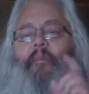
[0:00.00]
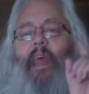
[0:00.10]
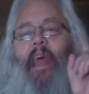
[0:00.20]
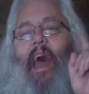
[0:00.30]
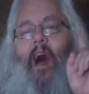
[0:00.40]

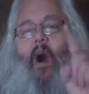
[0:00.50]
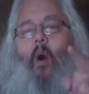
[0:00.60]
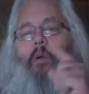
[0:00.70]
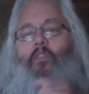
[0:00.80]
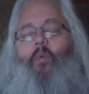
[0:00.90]
And I
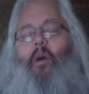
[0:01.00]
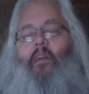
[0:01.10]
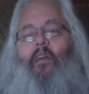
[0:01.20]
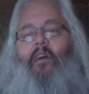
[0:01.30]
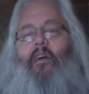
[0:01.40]
always
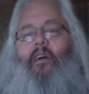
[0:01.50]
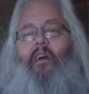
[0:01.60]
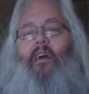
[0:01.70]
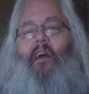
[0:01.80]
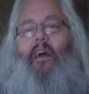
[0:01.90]
wondered,
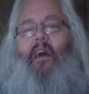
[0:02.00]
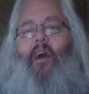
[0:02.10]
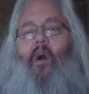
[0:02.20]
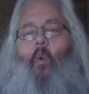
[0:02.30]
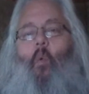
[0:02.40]

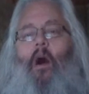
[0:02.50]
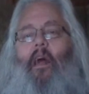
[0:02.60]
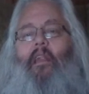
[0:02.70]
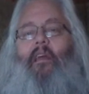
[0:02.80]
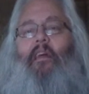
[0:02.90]

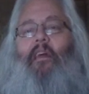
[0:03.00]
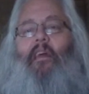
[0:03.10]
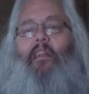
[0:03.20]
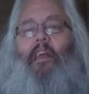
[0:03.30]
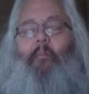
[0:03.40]
what
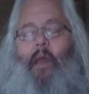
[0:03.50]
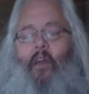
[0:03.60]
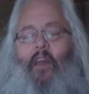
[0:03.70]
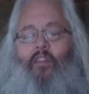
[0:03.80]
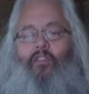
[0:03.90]
did
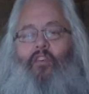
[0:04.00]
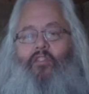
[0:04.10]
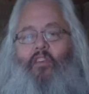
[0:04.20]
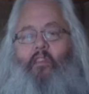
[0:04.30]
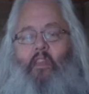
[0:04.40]
Mary and
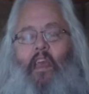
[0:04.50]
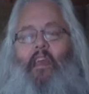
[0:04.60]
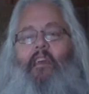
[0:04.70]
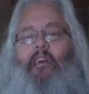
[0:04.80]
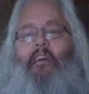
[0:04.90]
Joseph
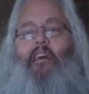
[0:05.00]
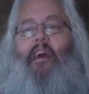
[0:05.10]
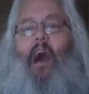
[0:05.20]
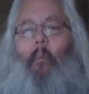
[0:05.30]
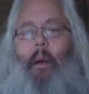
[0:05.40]
think
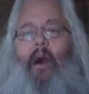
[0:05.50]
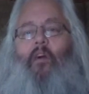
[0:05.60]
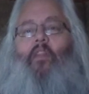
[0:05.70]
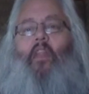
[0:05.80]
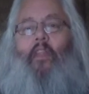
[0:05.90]

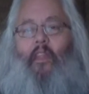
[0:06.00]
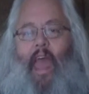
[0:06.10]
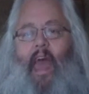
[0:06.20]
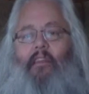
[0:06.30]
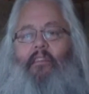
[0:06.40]
about
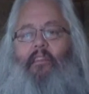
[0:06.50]
that?